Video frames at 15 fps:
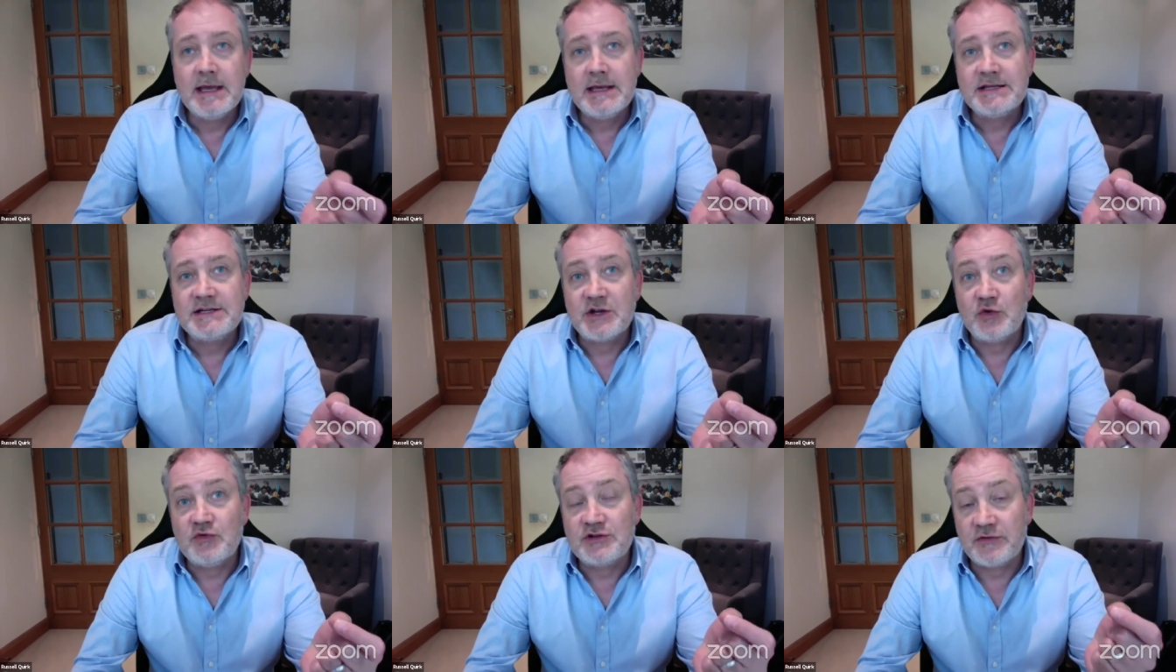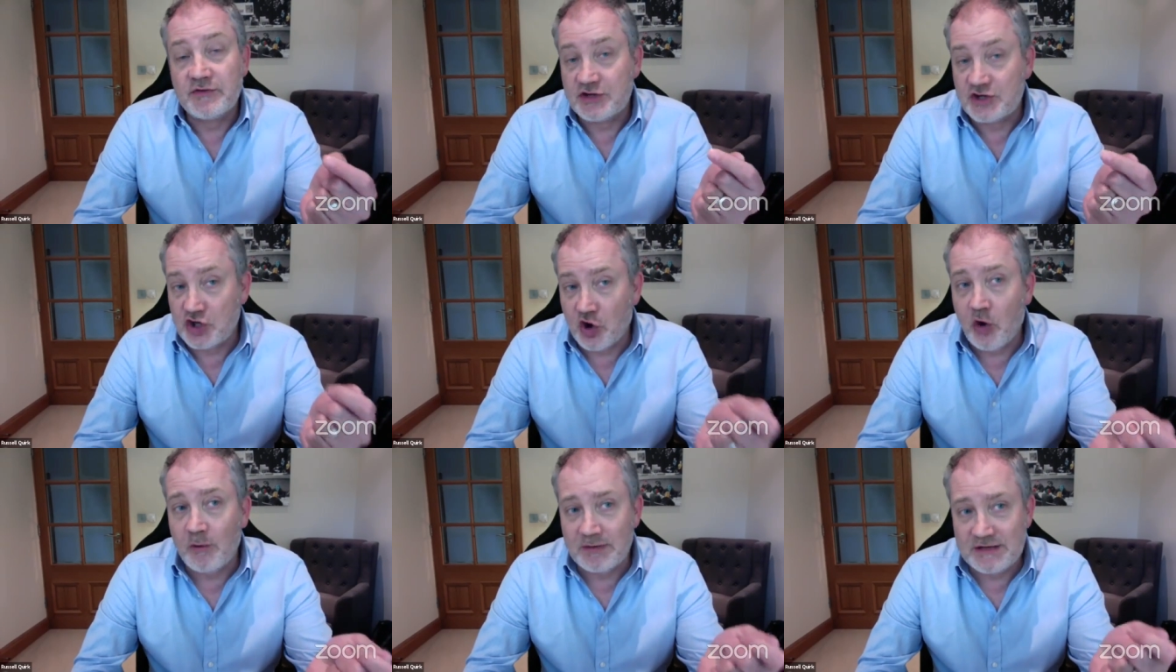So the
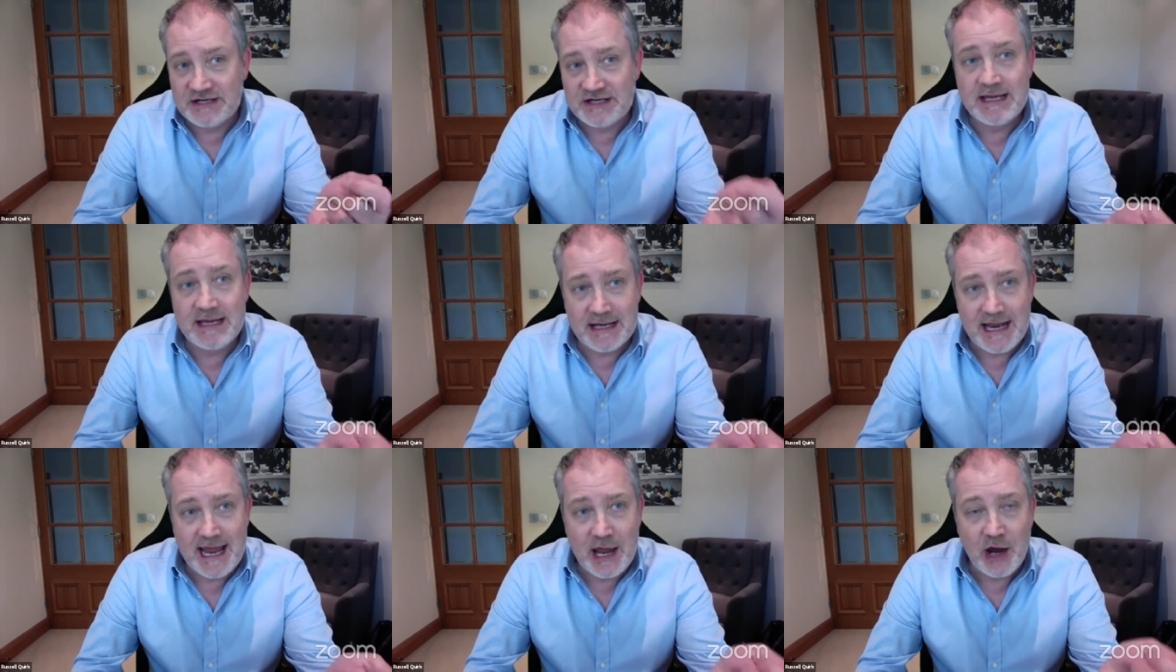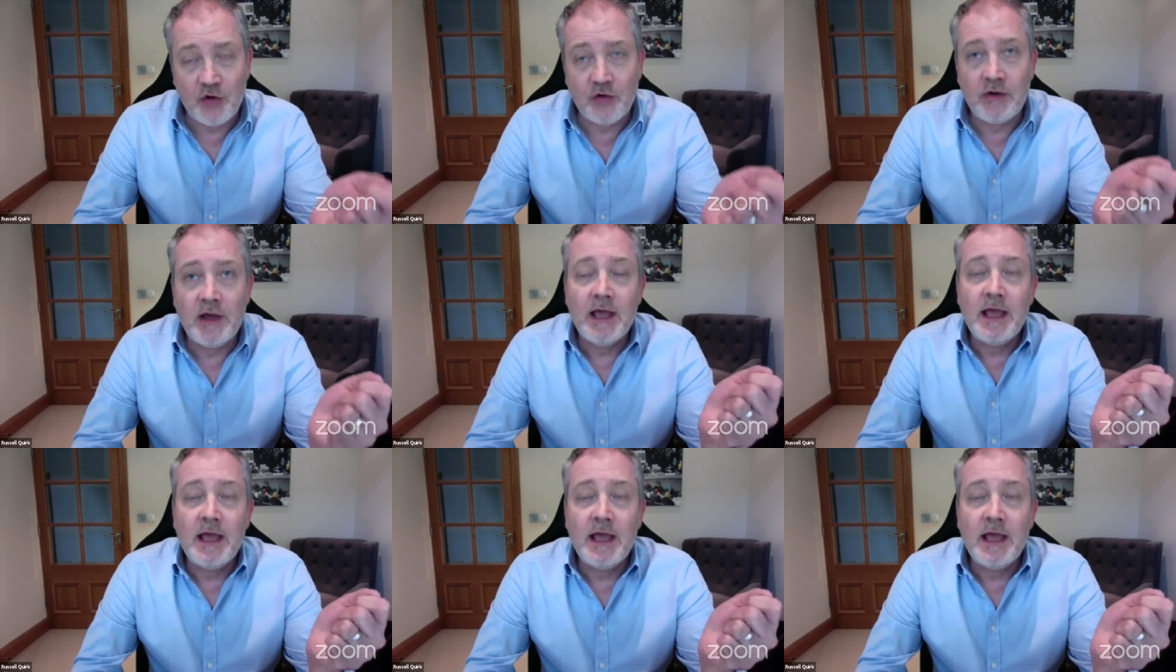top tier now,